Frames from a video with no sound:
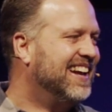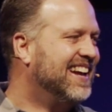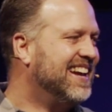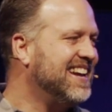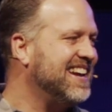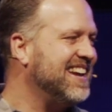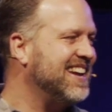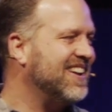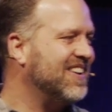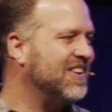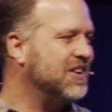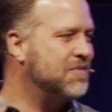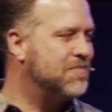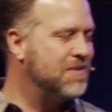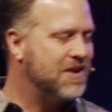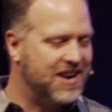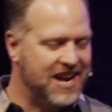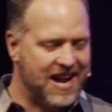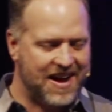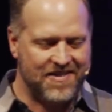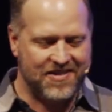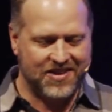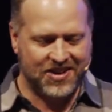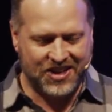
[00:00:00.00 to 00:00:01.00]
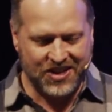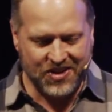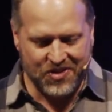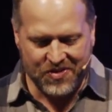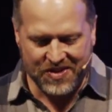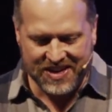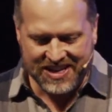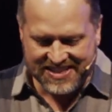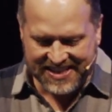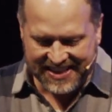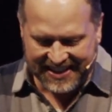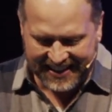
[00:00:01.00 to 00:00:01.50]
You know, you better have a good
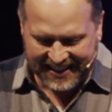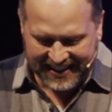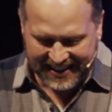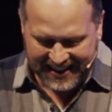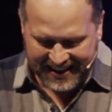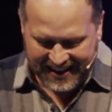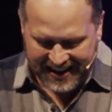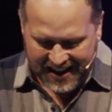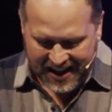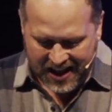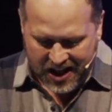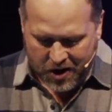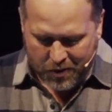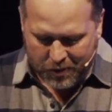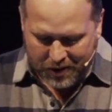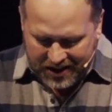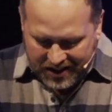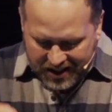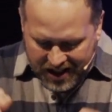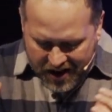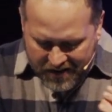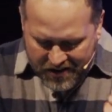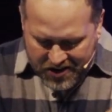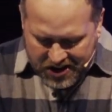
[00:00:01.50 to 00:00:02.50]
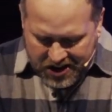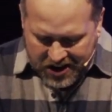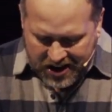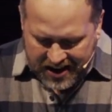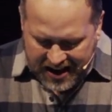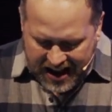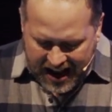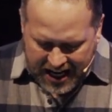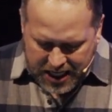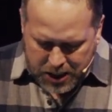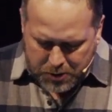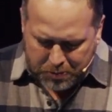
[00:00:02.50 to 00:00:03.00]
reason. We love a good
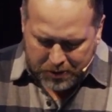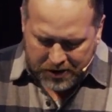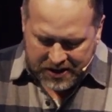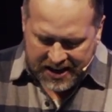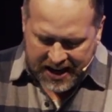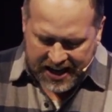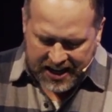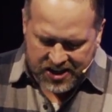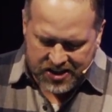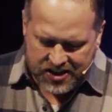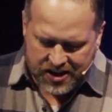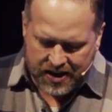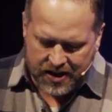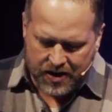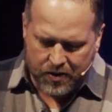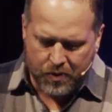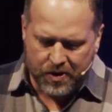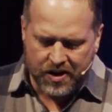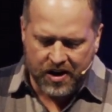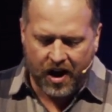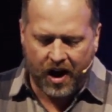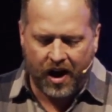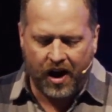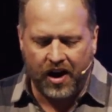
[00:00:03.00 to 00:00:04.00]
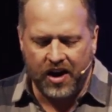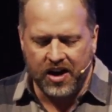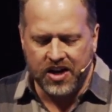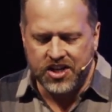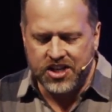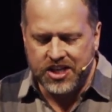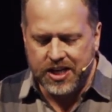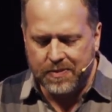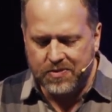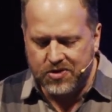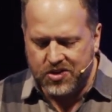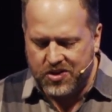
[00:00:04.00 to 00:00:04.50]
explanation. And when
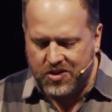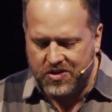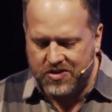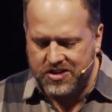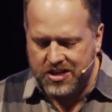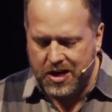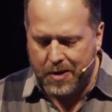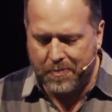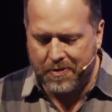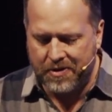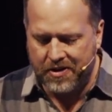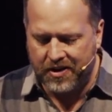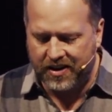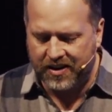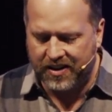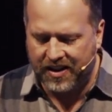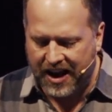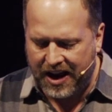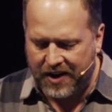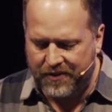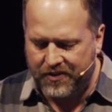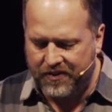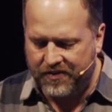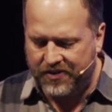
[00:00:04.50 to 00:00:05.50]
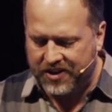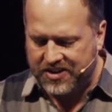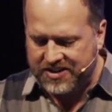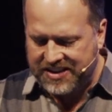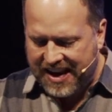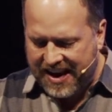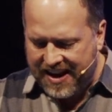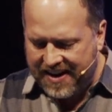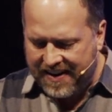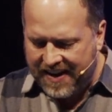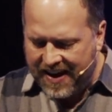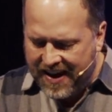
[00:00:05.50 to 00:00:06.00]
hardship shows up in our life,
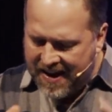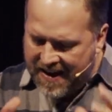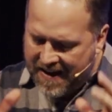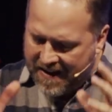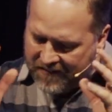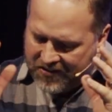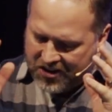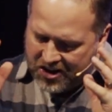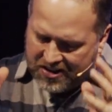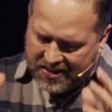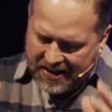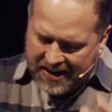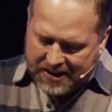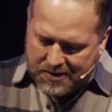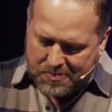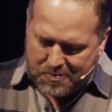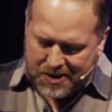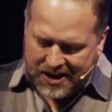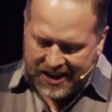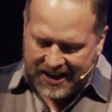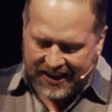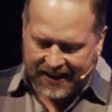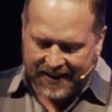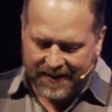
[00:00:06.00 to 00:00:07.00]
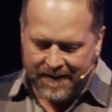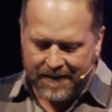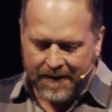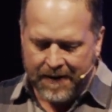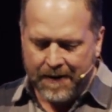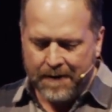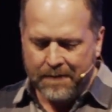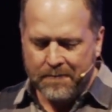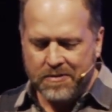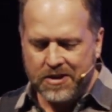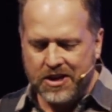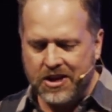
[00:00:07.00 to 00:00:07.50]
if you're like me,
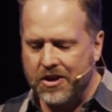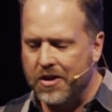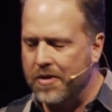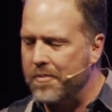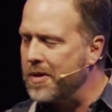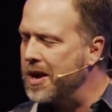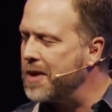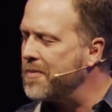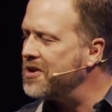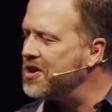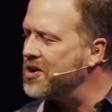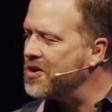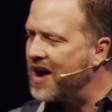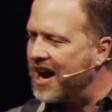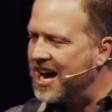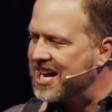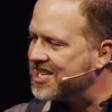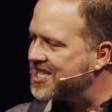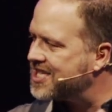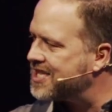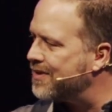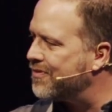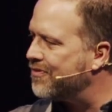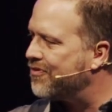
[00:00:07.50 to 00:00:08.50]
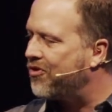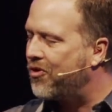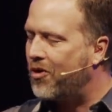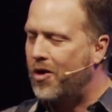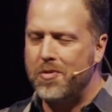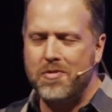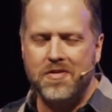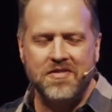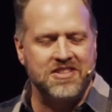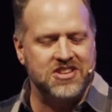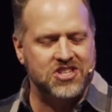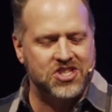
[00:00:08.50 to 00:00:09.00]
you know, maybe you ask some
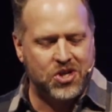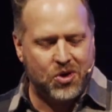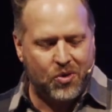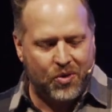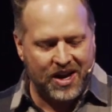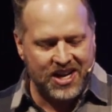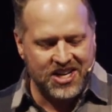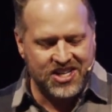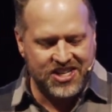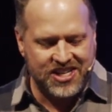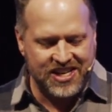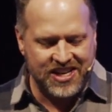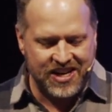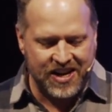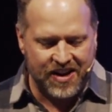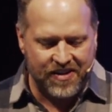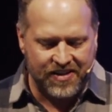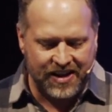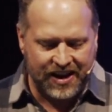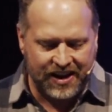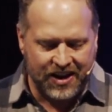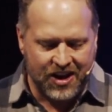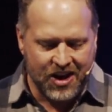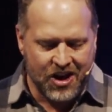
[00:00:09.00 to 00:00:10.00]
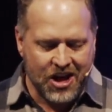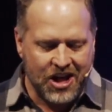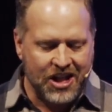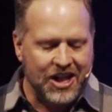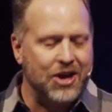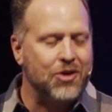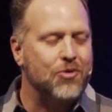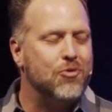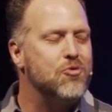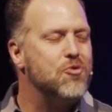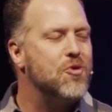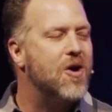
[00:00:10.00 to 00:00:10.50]
form of this question of like,
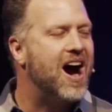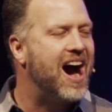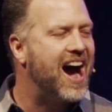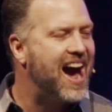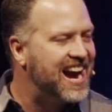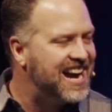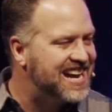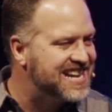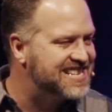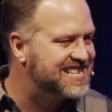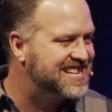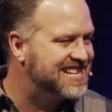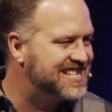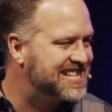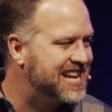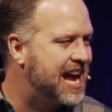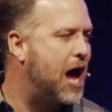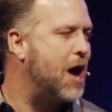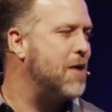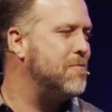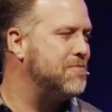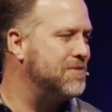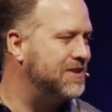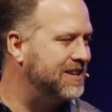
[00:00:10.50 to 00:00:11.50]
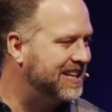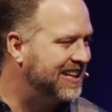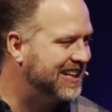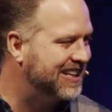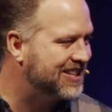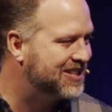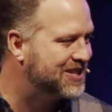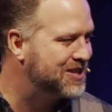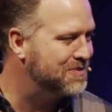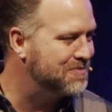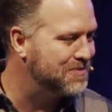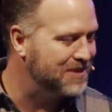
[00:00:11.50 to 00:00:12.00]
why is this
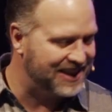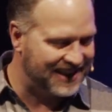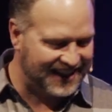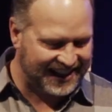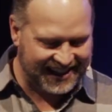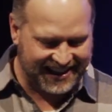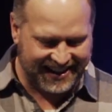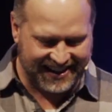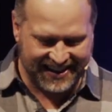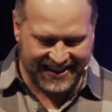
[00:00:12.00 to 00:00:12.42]
happening to me,